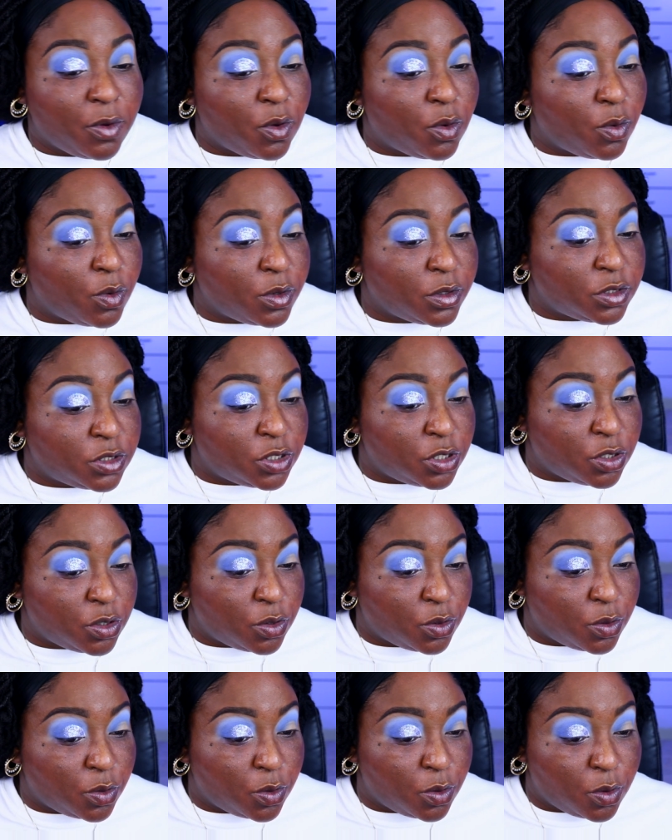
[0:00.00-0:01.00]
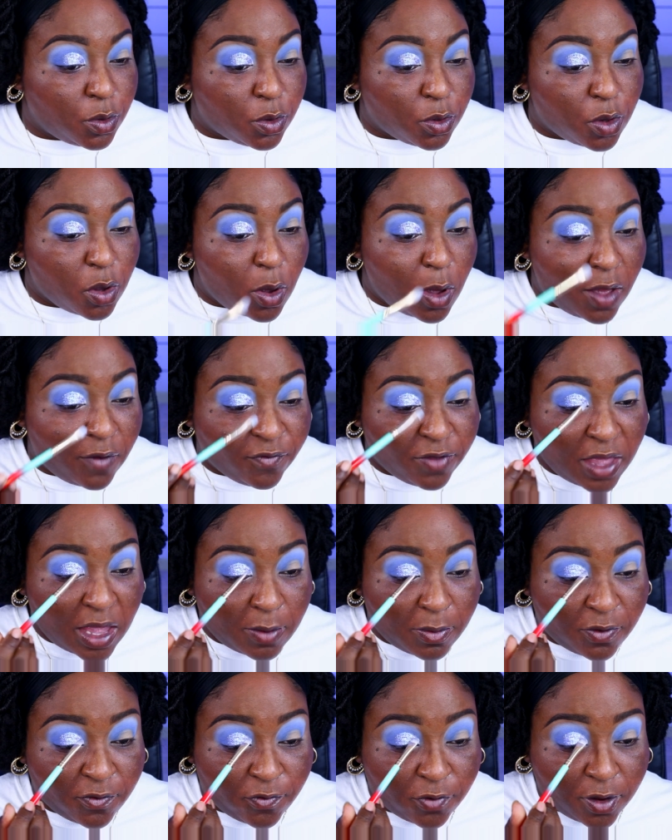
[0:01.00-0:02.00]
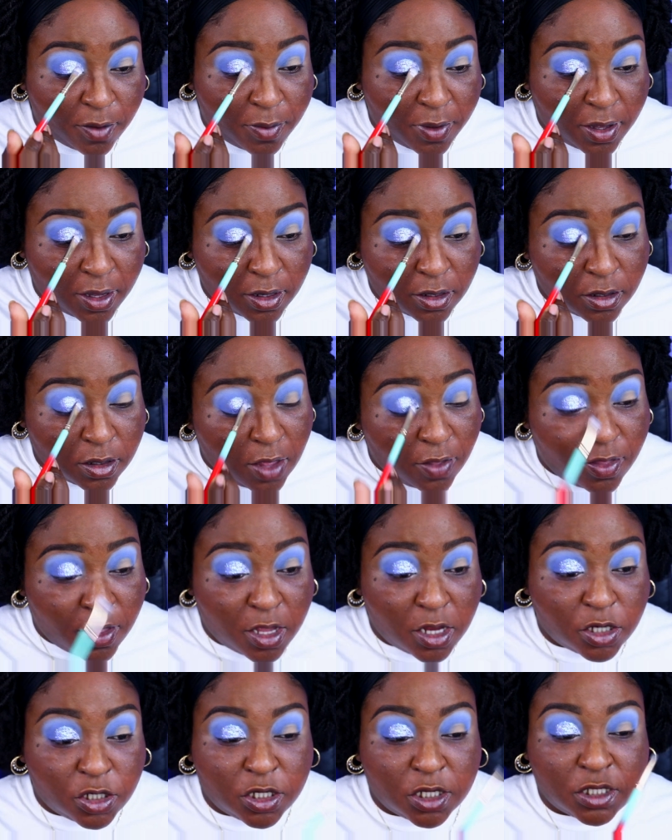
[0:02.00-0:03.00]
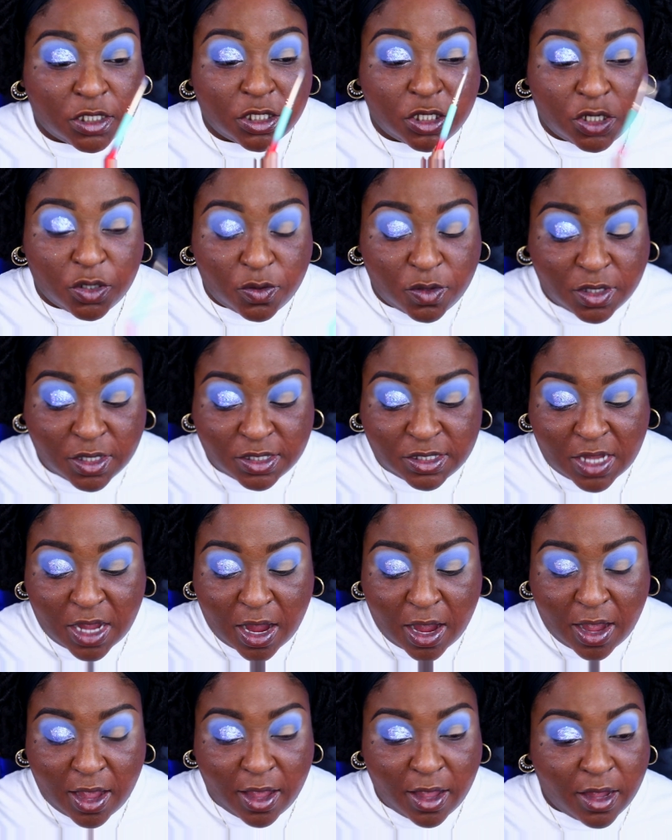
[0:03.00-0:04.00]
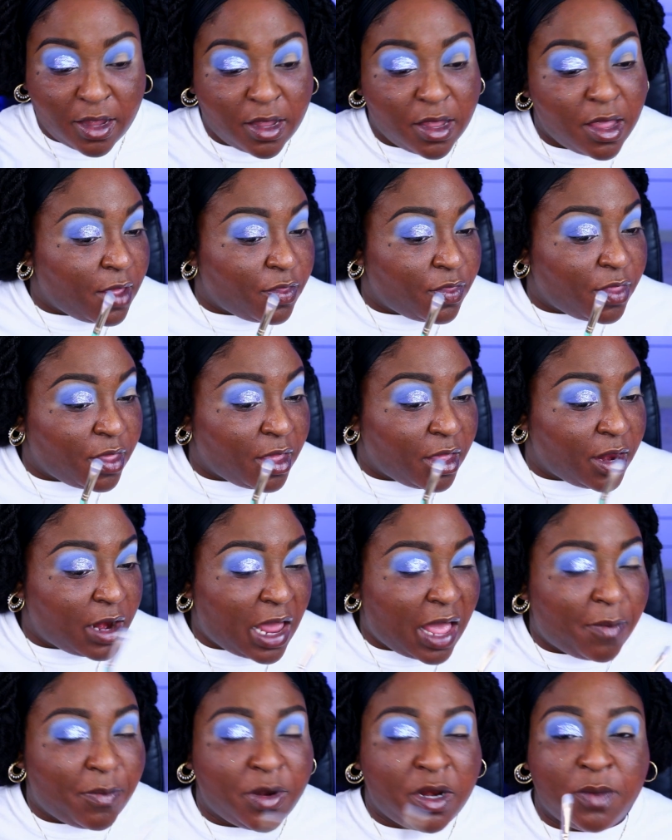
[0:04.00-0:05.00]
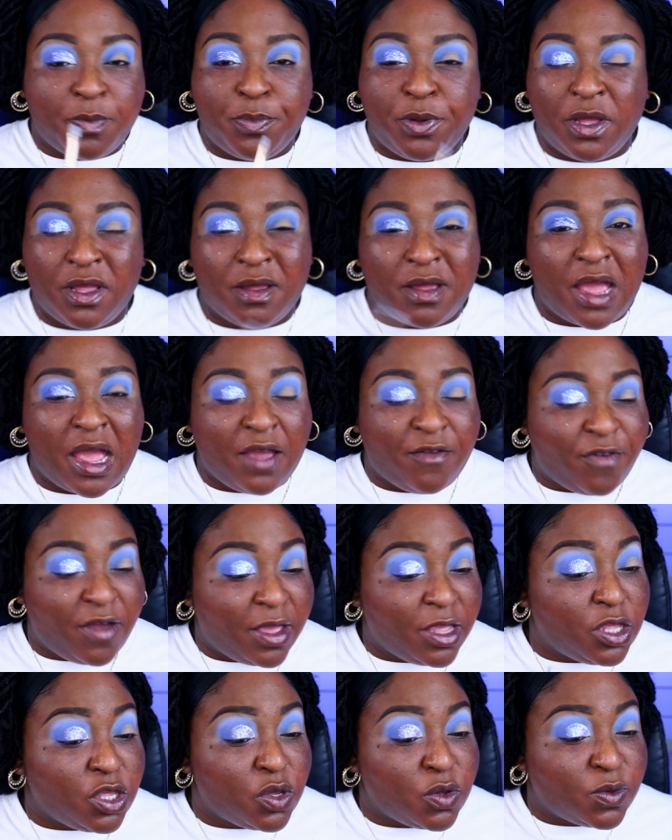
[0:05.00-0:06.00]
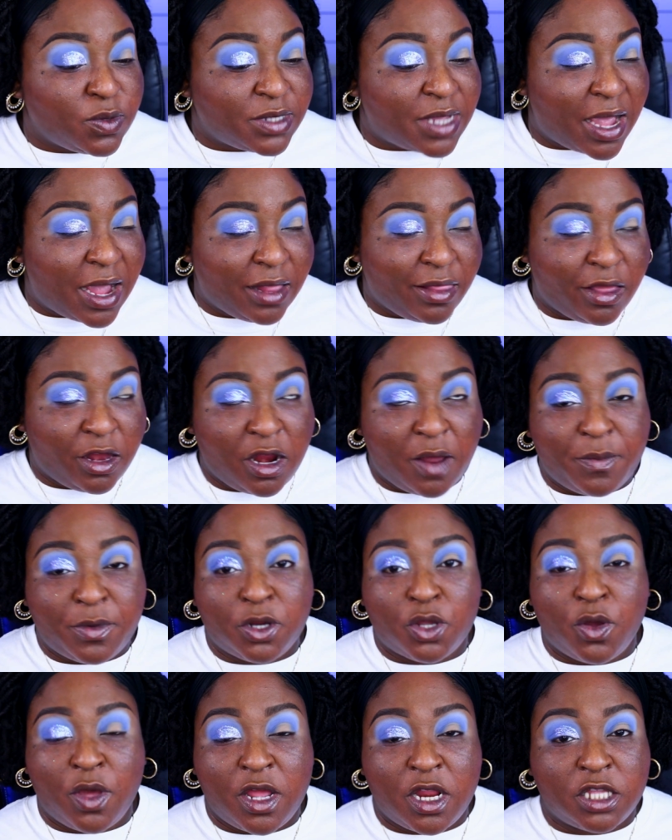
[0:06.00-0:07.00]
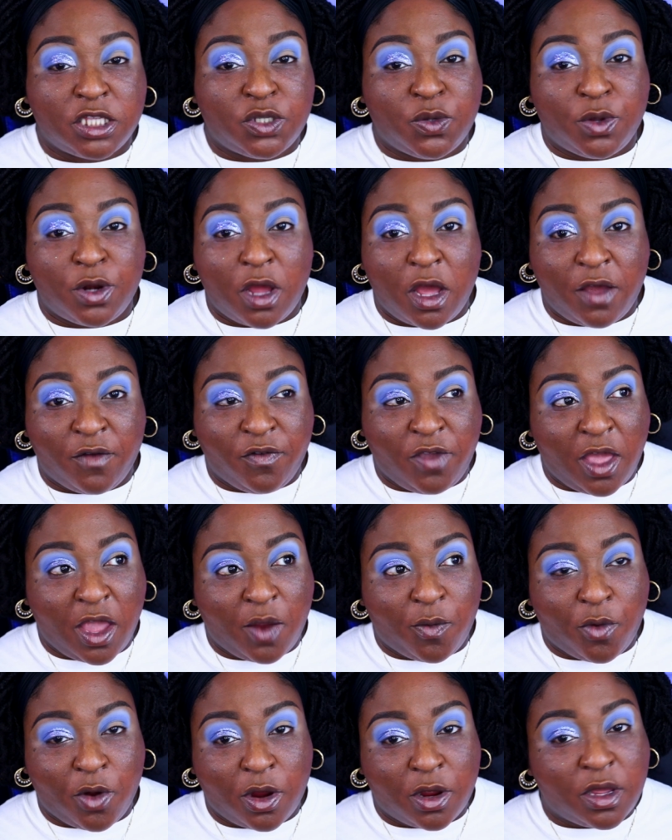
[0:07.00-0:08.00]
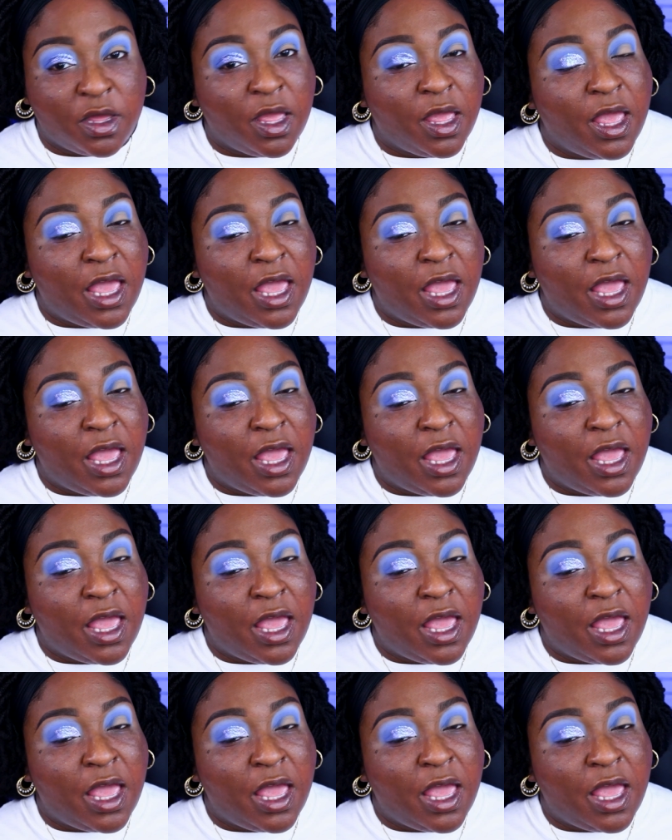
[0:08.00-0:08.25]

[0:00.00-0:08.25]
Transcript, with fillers: going to go off camera for a bit and then just do this eye. And then I'm going to put, if I use eyeliner, I'm going to go ahead and do it off camera.